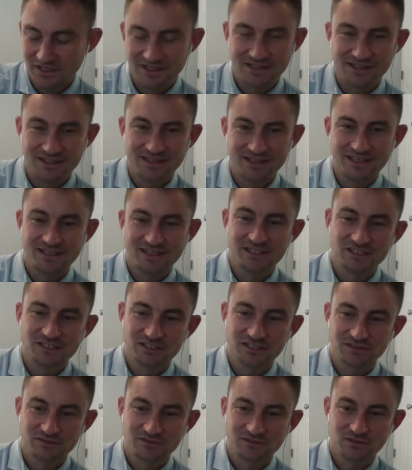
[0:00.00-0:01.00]

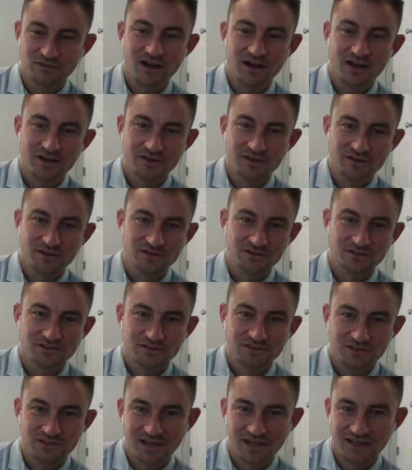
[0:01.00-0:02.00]
addition of law
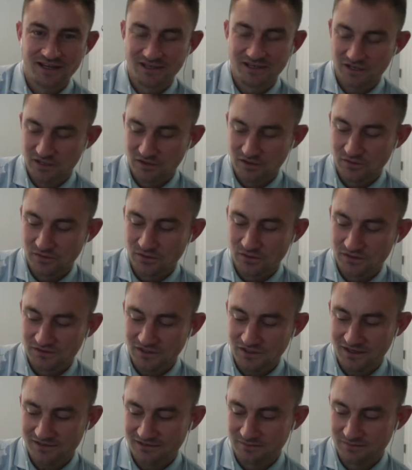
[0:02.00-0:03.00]
induced, you know,
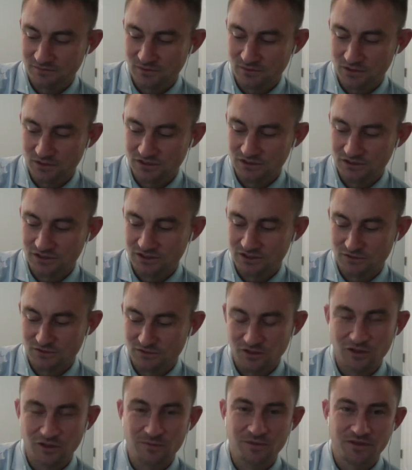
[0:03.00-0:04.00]
Chrysostom, Origen,
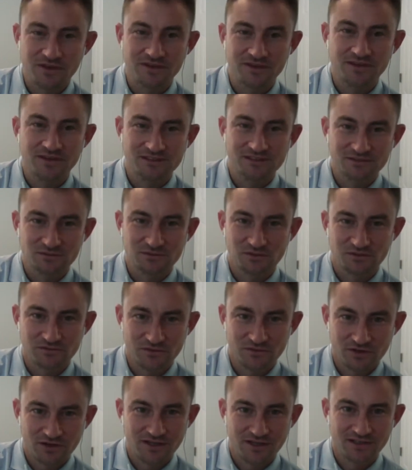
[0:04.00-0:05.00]
Jerome to think this is
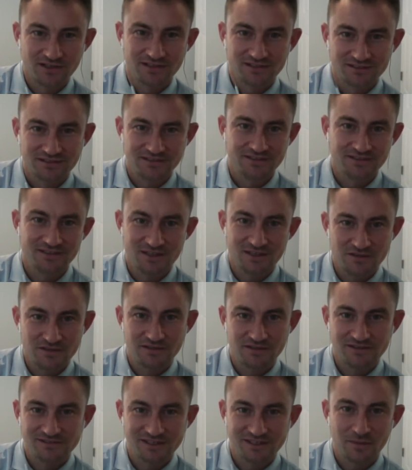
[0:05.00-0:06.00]
referring to, you
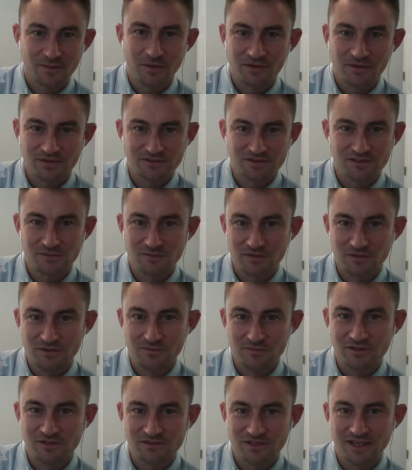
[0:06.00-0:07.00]
know, the ceremonies of the
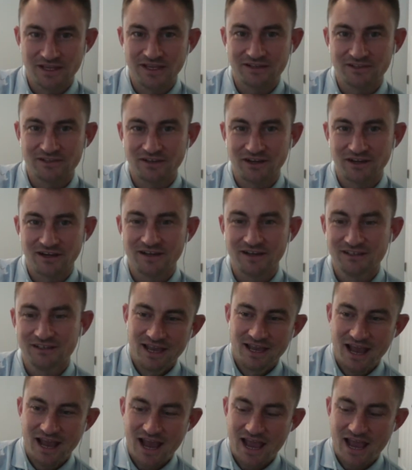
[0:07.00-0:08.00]
Mosaic law.
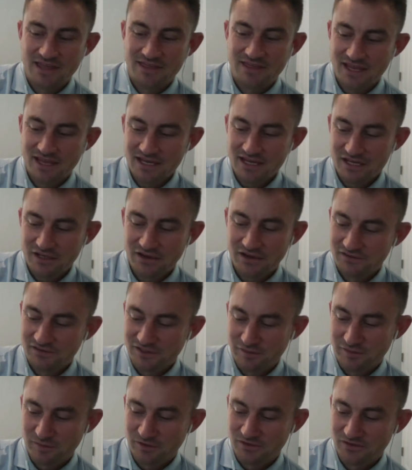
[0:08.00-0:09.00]
And then he goes
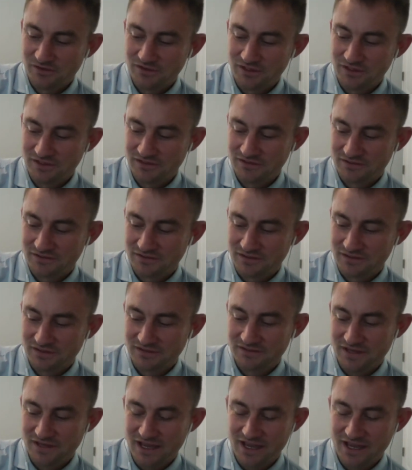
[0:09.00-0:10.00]
and he proceeds to
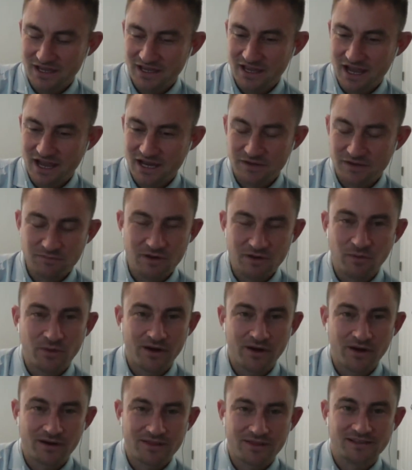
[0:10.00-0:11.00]
say, I'm
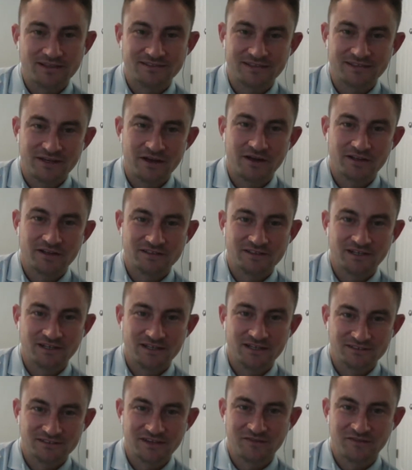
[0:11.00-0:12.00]
aware that St. Augustine
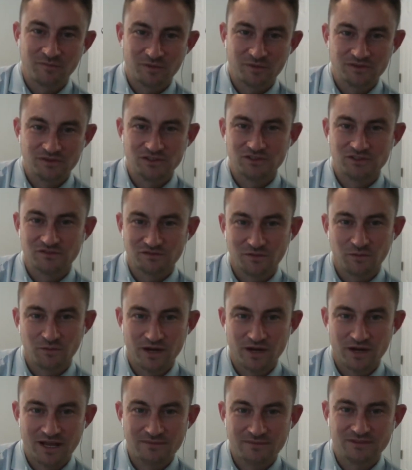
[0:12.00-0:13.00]
has a different position from
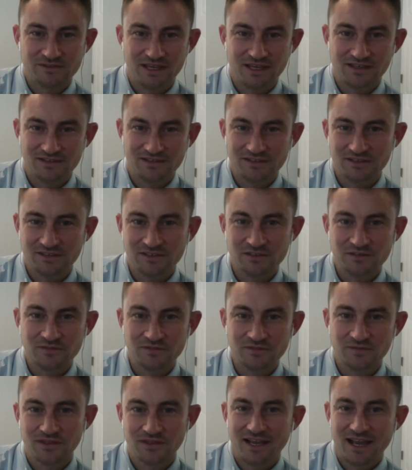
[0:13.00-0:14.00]
what I'm saying too.
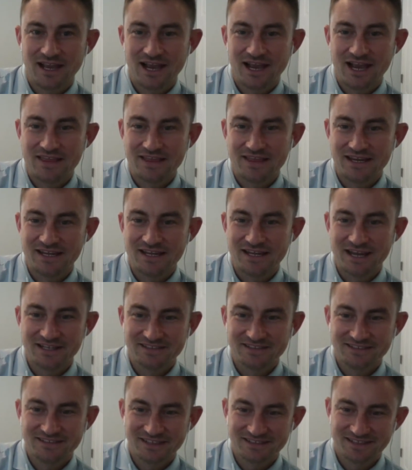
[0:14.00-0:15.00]
And then he kind
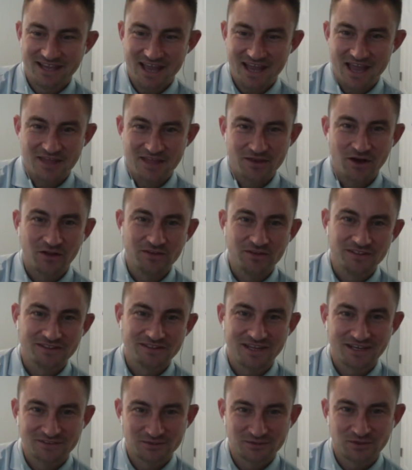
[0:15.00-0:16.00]
of says, hey, all these
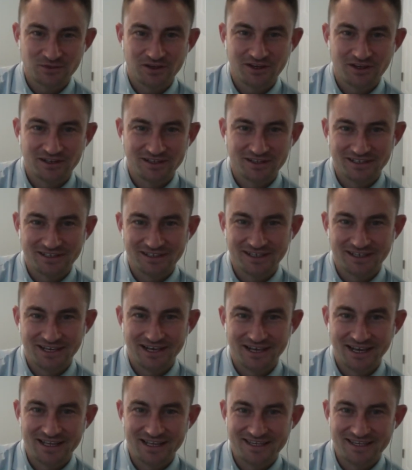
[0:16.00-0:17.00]
guys are wrong.
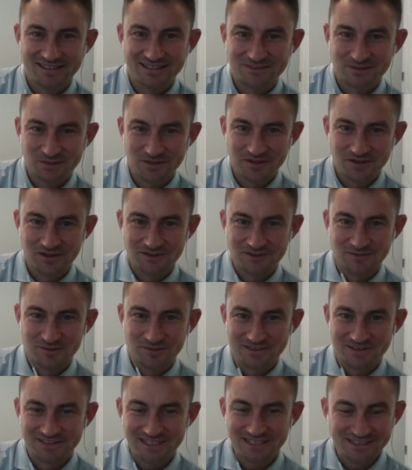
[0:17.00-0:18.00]
And then he sort of goes and
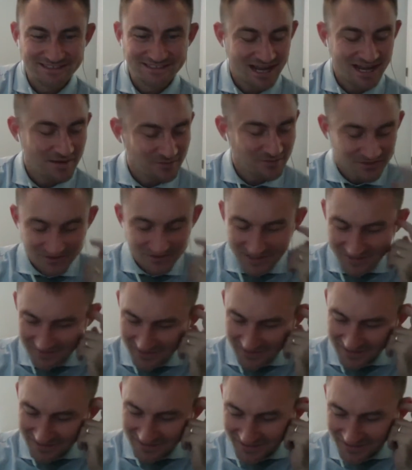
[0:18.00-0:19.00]
proceeds. And I'm just thinking,
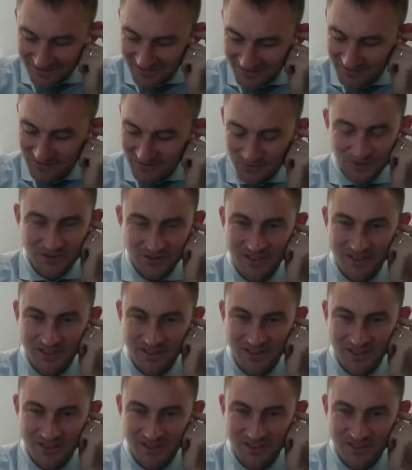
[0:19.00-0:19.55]
like, this is really